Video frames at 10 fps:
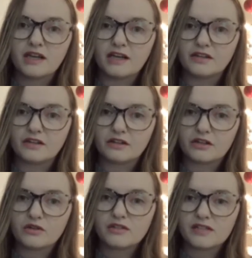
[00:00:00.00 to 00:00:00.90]
in the
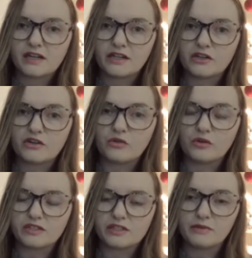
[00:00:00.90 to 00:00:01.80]
clinical setting
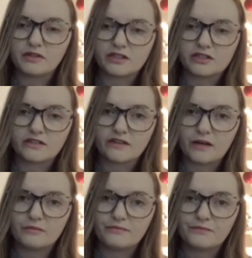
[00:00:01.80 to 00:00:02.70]
or simulation
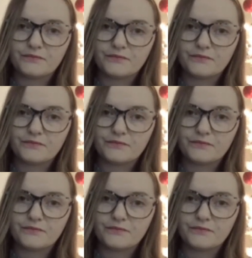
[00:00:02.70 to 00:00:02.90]
lab.